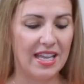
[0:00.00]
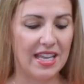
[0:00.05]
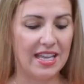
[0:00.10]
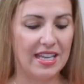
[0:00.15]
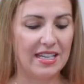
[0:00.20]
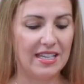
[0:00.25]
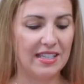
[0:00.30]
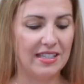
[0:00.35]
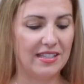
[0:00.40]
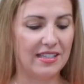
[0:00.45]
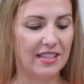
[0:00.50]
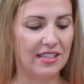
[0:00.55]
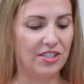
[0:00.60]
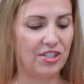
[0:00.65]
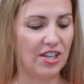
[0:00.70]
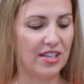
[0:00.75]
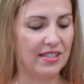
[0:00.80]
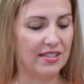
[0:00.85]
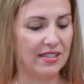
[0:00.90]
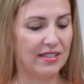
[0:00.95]
It is
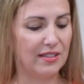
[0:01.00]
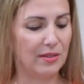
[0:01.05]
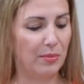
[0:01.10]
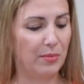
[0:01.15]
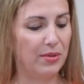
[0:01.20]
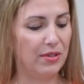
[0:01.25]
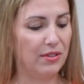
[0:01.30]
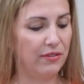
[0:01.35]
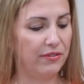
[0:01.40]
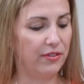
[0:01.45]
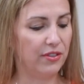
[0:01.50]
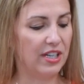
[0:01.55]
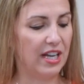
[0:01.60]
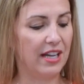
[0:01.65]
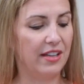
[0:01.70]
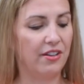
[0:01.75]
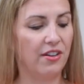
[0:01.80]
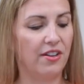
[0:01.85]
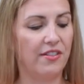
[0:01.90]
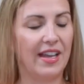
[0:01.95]
just this beautiful
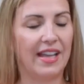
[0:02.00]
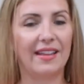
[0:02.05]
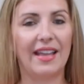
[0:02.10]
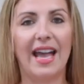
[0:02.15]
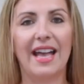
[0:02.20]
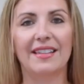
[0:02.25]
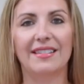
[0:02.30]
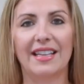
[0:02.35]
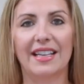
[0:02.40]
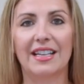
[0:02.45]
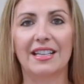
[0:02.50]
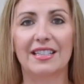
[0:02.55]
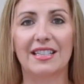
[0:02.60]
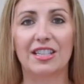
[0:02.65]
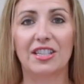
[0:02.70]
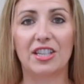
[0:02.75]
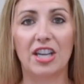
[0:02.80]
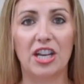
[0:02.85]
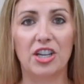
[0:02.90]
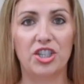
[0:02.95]
color that has like
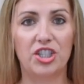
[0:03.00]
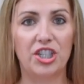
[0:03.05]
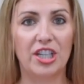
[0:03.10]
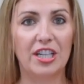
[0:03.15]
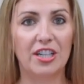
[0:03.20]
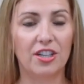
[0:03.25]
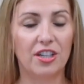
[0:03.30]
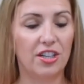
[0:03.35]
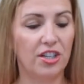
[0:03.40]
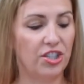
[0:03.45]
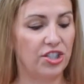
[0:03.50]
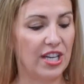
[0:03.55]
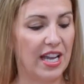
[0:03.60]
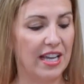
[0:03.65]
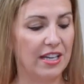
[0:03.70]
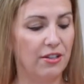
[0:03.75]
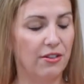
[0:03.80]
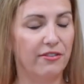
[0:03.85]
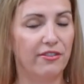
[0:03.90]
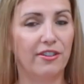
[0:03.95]
a sheer
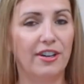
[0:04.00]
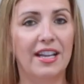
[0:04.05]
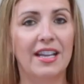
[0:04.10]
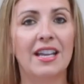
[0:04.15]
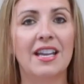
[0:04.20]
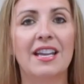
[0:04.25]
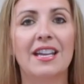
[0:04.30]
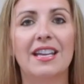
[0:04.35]
shine over it.